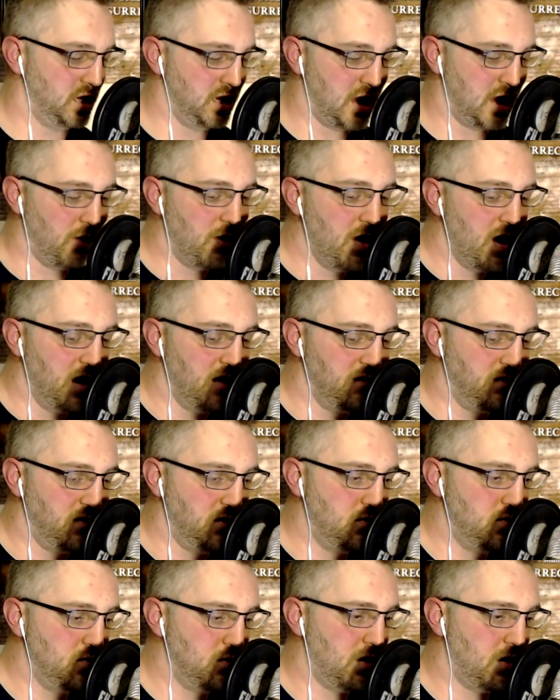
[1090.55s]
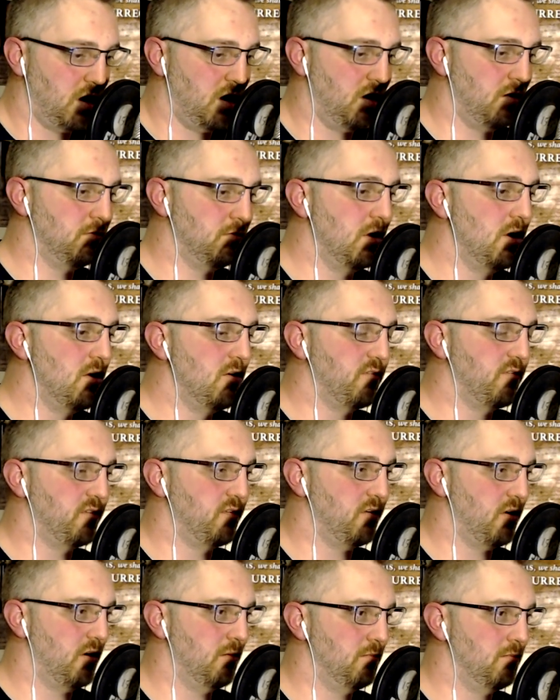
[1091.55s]
Now, if you come
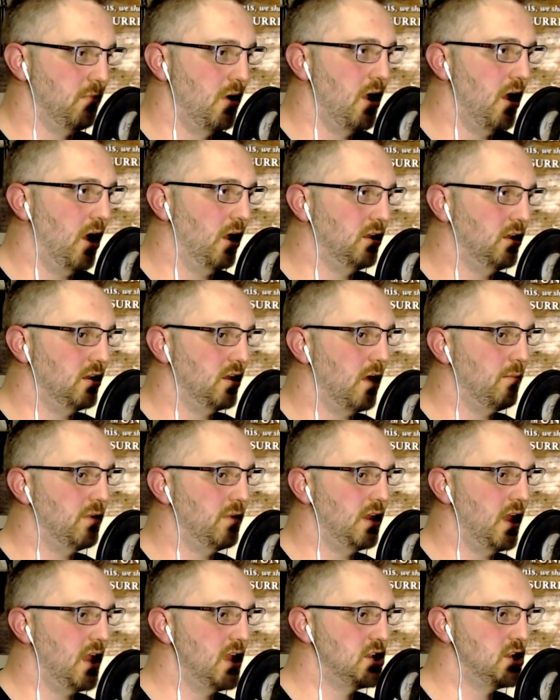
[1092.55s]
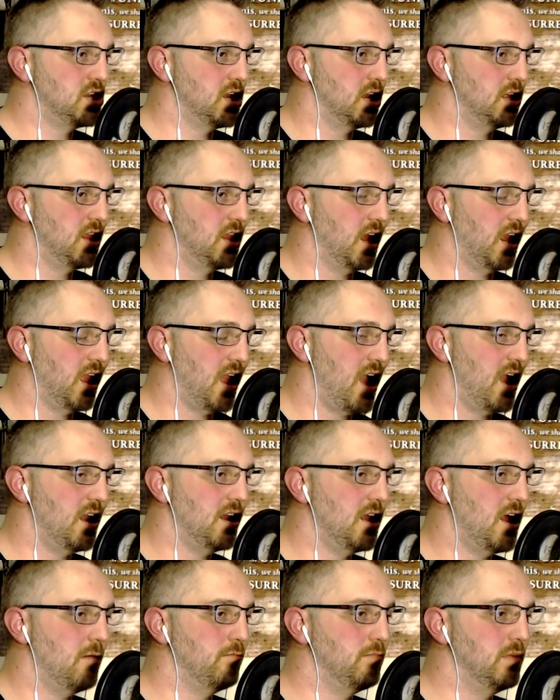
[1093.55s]
from a denomination that
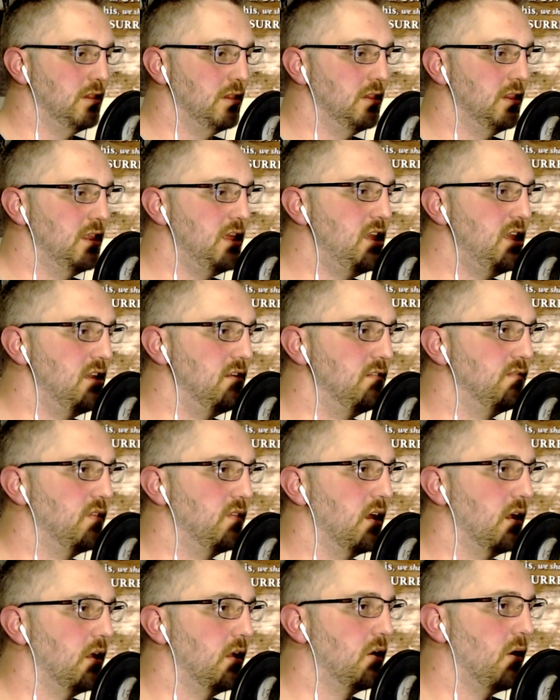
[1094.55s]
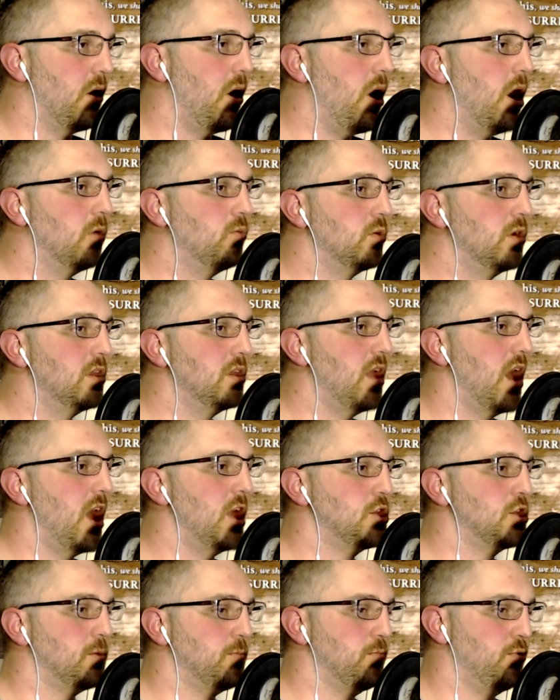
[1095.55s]
cannot believe that God would
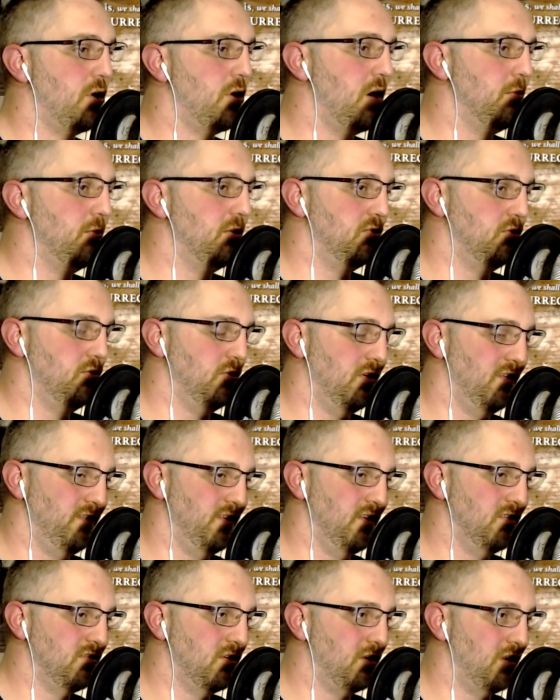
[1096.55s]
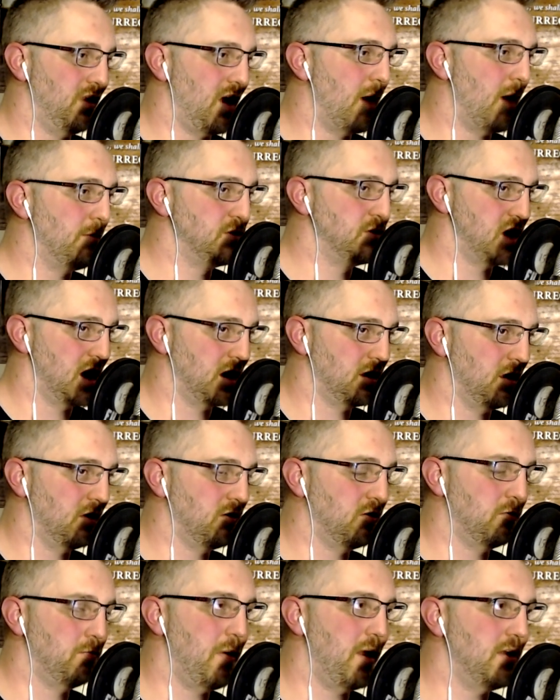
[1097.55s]
attach a promise to a physical object,
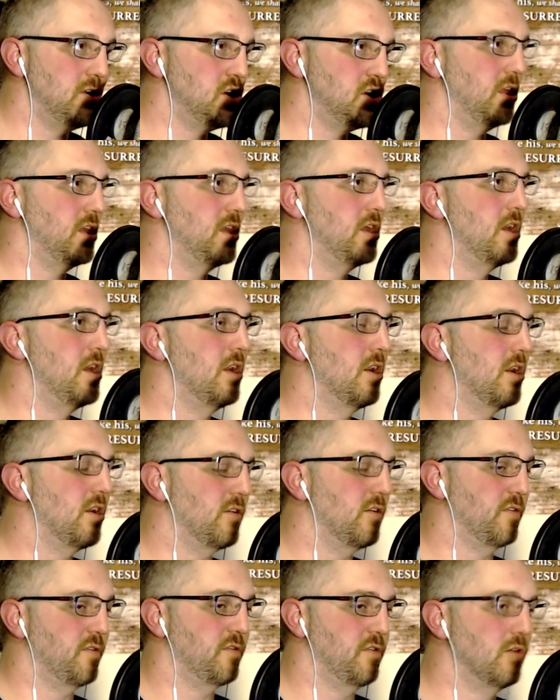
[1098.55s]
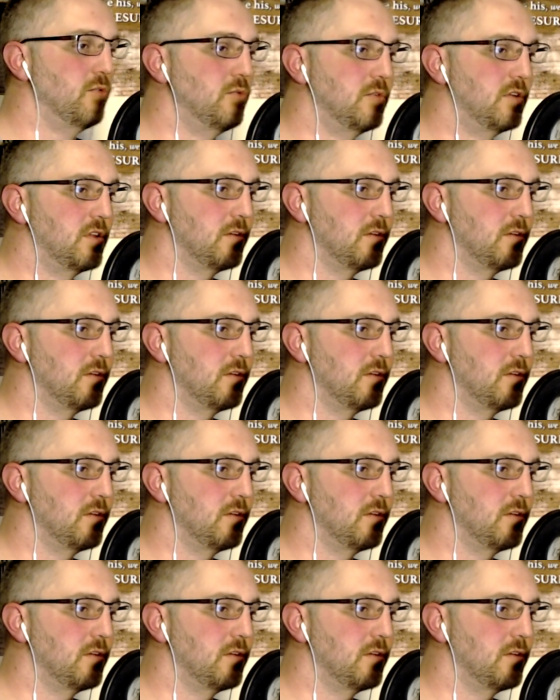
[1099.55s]
especially a fruit,